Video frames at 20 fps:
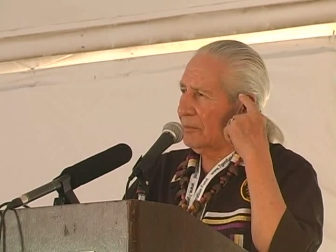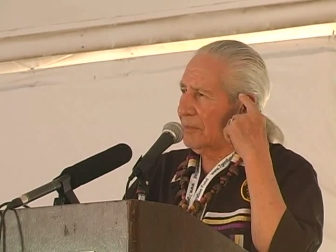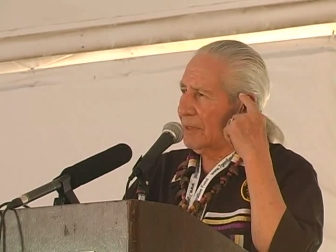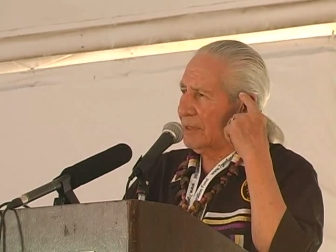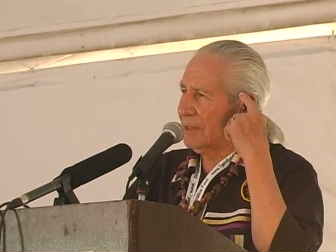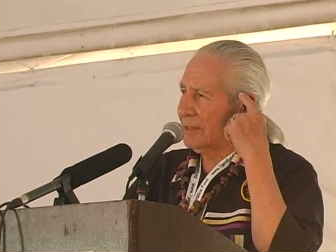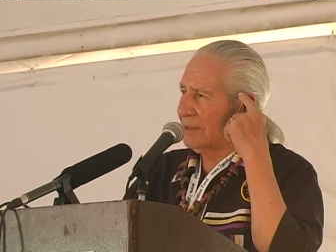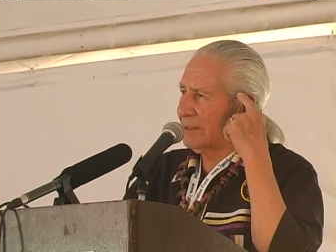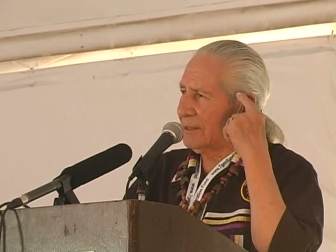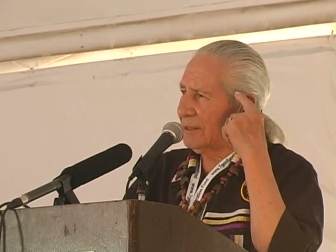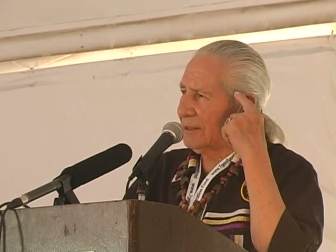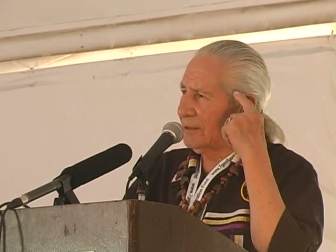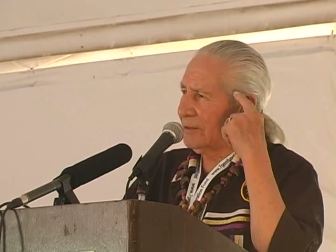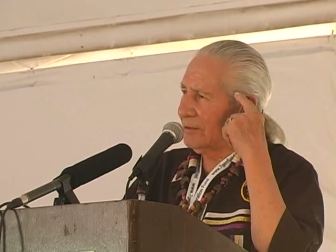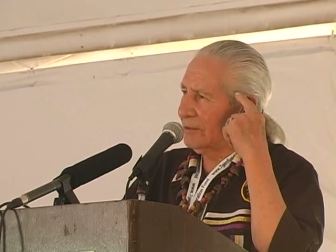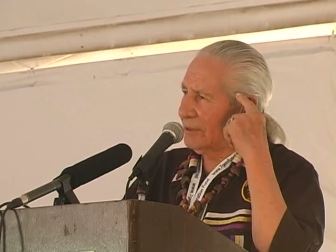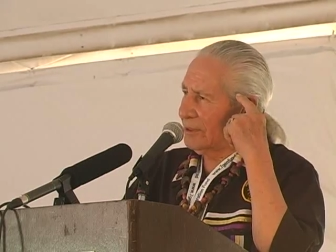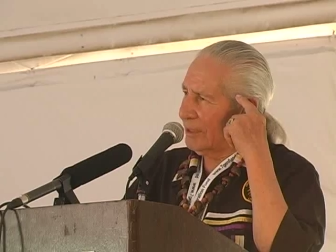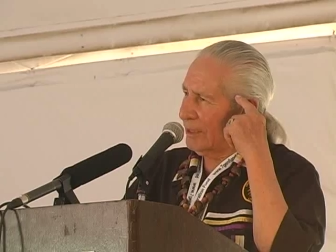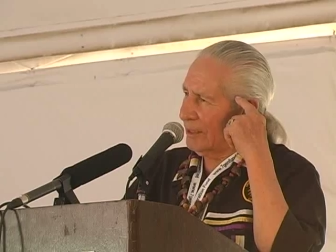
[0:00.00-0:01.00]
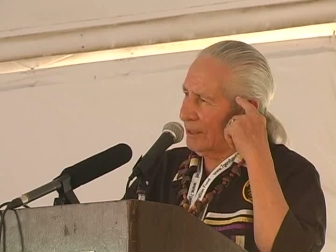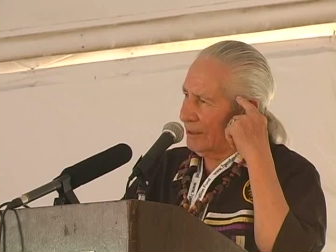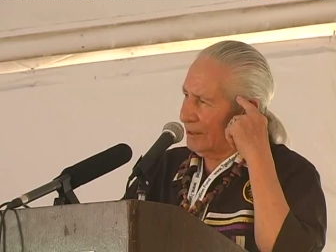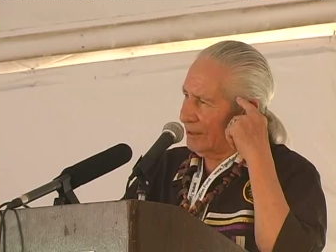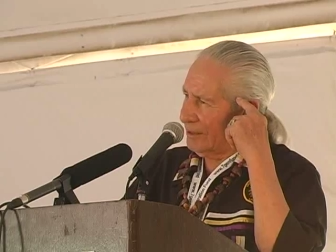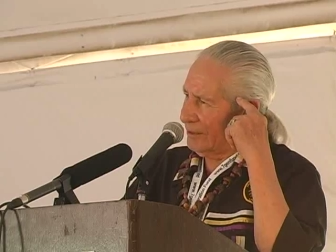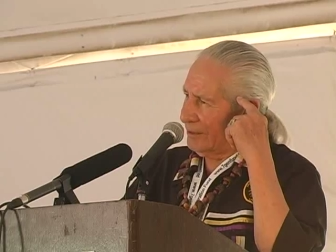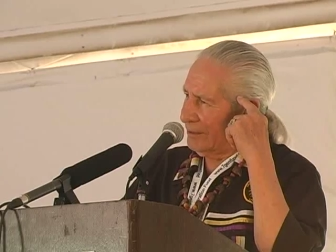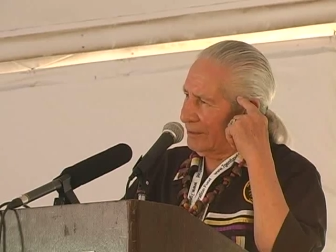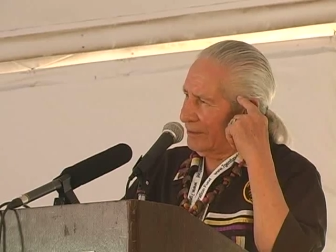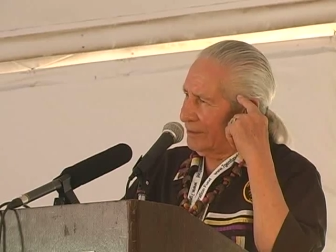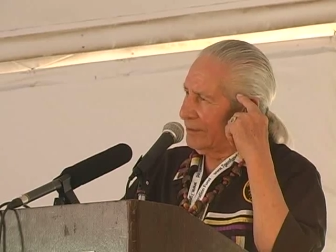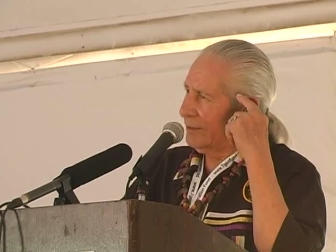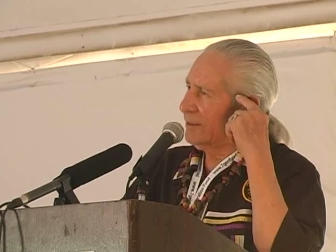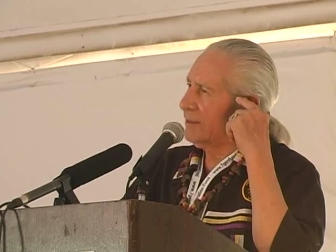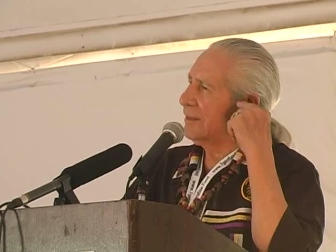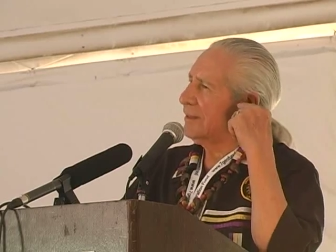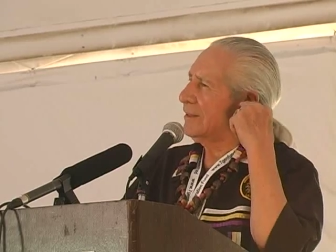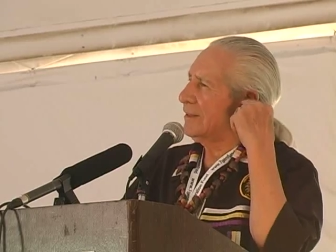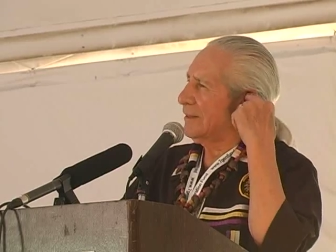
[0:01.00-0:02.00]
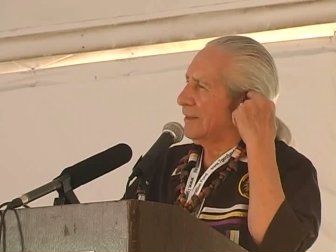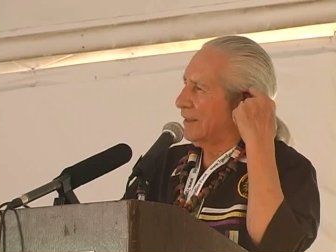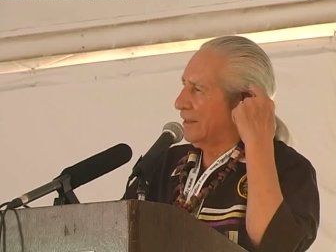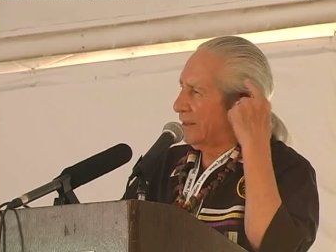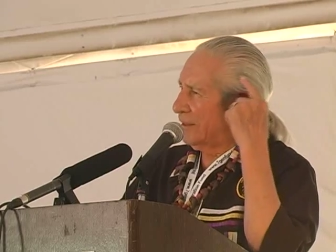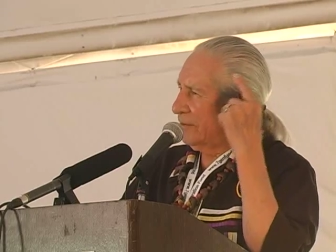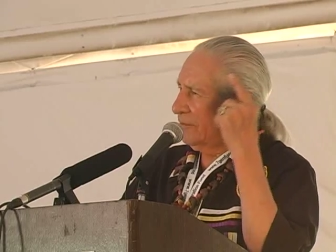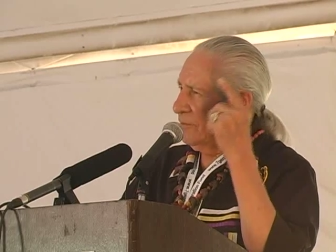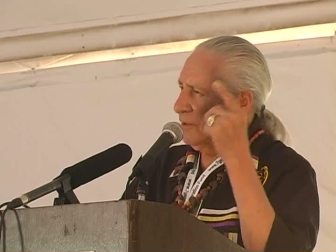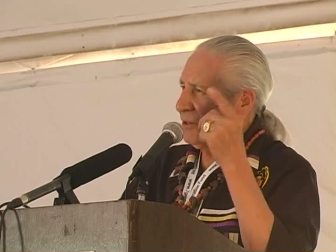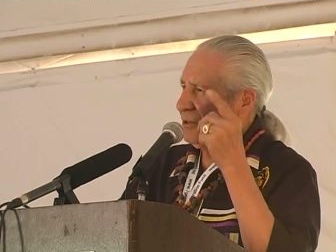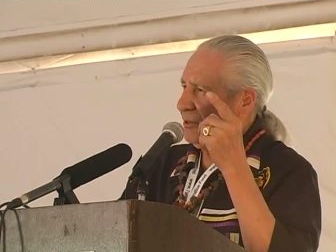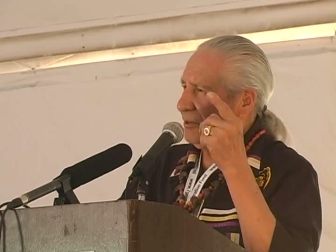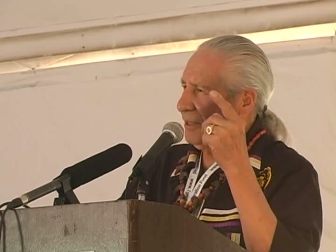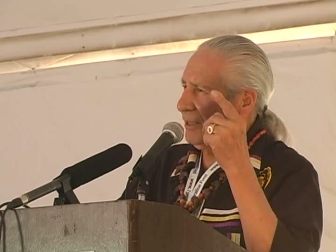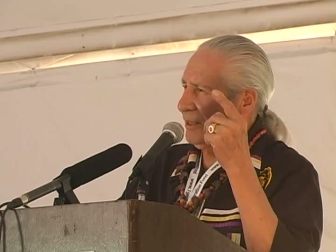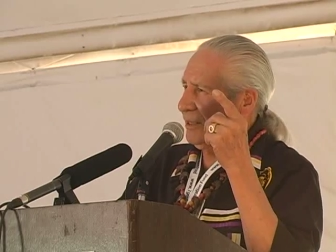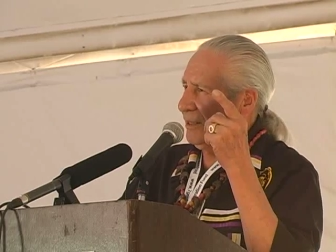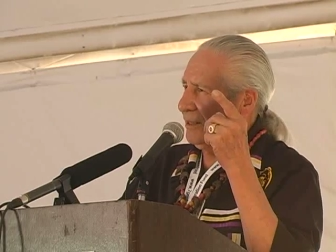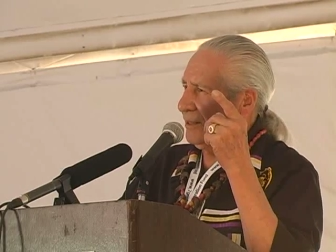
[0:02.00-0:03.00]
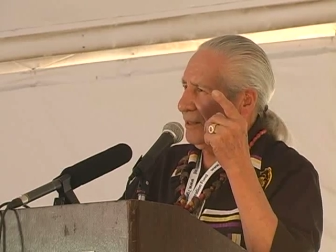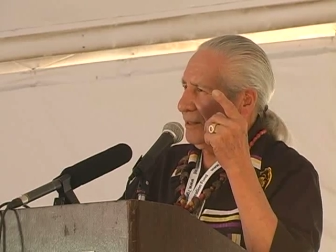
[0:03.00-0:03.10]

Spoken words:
ability to think individually.